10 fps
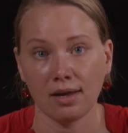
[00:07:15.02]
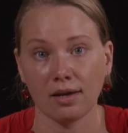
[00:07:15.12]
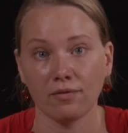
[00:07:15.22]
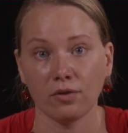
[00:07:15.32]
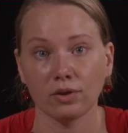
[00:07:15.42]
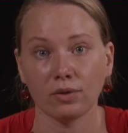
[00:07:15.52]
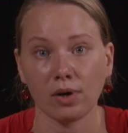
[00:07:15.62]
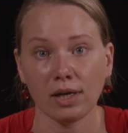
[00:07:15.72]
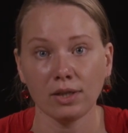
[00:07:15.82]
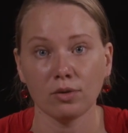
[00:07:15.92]
and for the
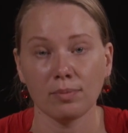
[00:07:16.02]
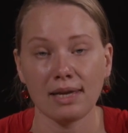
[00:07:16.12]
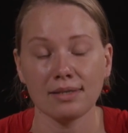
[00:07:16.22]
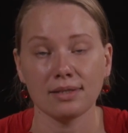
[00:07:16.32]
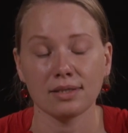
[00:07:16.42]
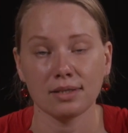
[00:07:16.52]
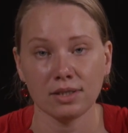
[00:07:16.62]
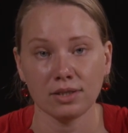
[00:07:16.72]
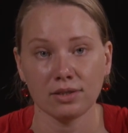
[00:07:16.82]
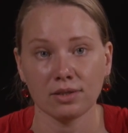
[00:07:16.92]
right to make
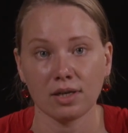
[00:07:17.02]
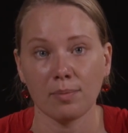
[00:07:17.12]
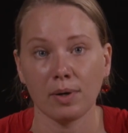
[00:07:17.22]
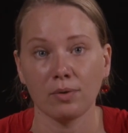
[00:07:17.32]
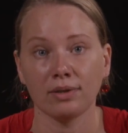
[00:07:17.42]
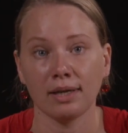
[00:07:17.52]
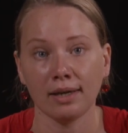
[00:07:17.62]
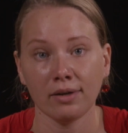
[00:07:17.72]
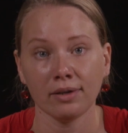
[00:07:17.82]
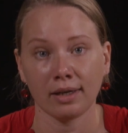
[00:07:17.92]
decisions about
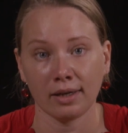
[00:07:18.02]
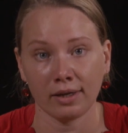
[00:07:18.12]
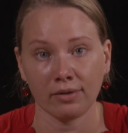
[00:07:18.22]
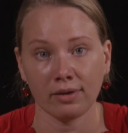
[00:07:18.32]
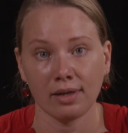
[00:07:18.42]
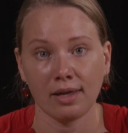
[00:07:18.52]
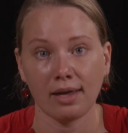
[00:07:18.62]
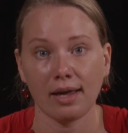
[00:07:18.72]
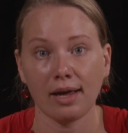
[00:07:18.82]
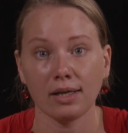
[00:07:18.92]
their care
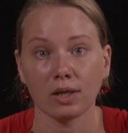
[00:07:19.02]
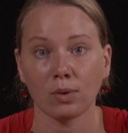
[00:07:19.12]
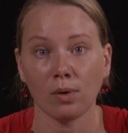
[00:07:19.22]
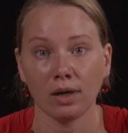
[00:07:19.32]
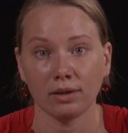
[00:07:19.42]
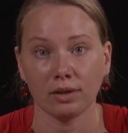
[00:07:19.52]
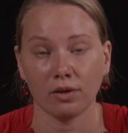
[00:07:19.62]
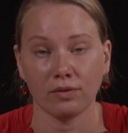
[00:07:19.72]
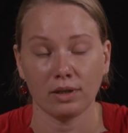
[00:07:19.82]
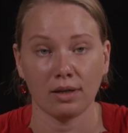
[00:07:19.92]
and the quality
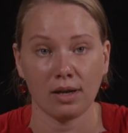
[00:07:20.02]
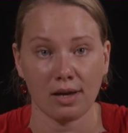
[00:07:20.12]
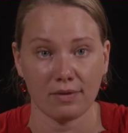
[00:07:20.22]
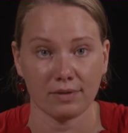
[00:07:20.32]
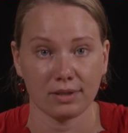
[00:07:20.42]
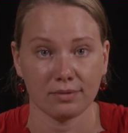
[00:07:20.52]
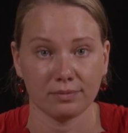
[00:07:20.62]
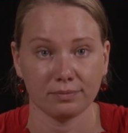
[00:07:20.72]
of their lives.